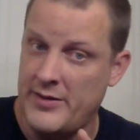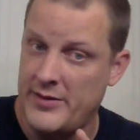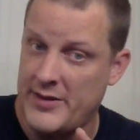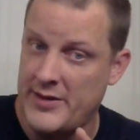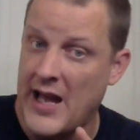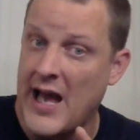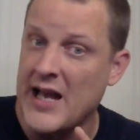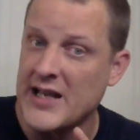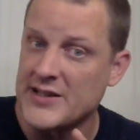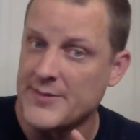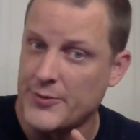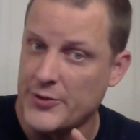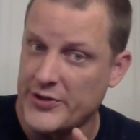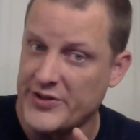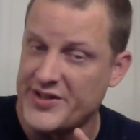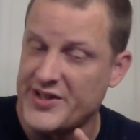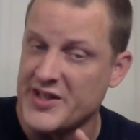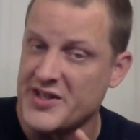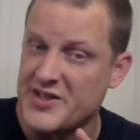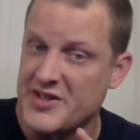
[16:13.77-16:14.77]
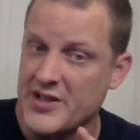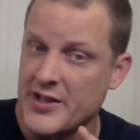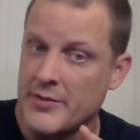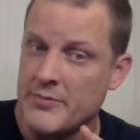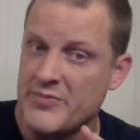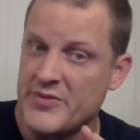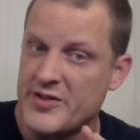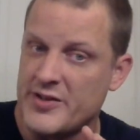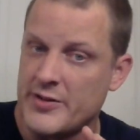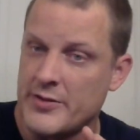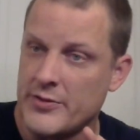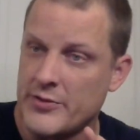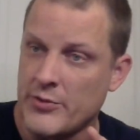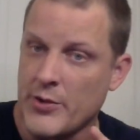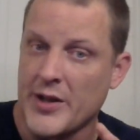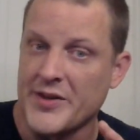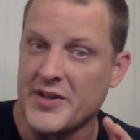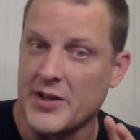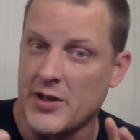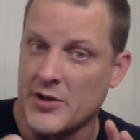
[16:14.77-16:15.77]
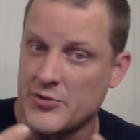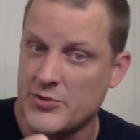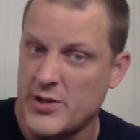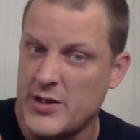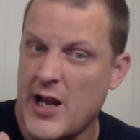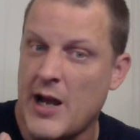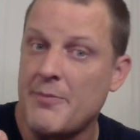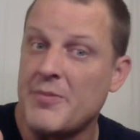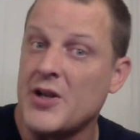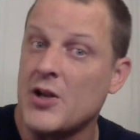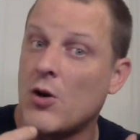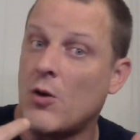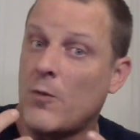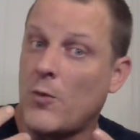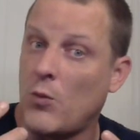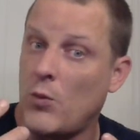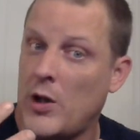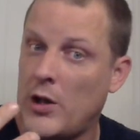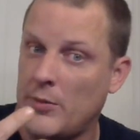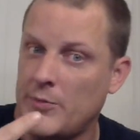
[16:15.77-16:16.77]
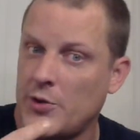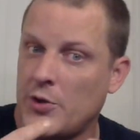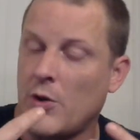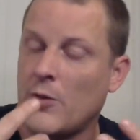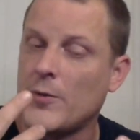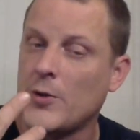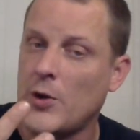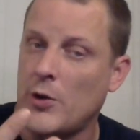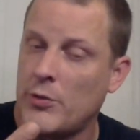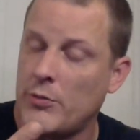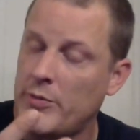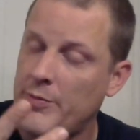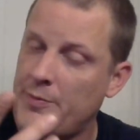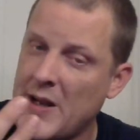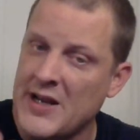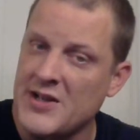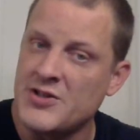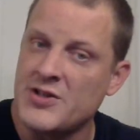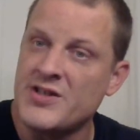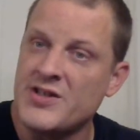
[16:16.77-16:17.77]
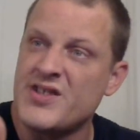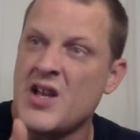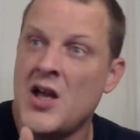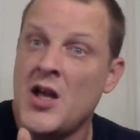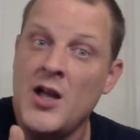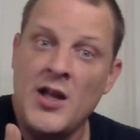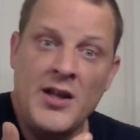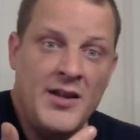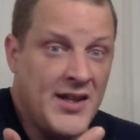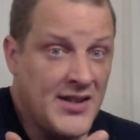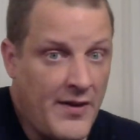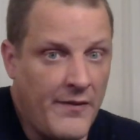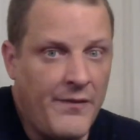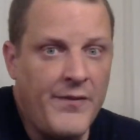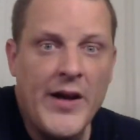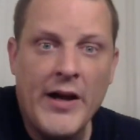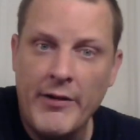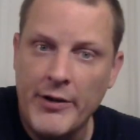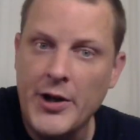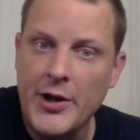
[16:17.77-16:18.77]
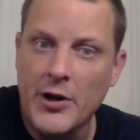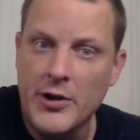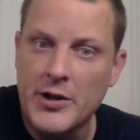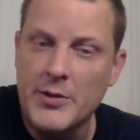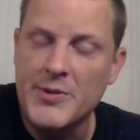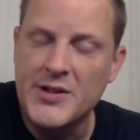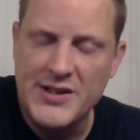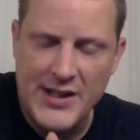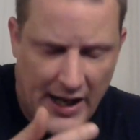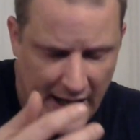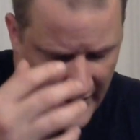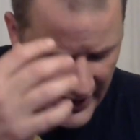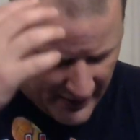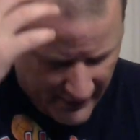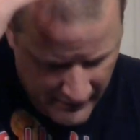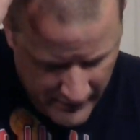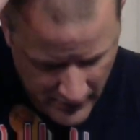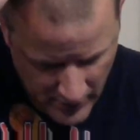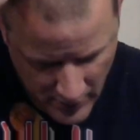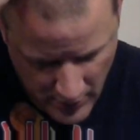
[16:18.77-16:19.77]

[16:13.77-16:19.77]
the hospital systems throughout the country not being overwhelmed and overloaded with patients. That's a valid argument to have.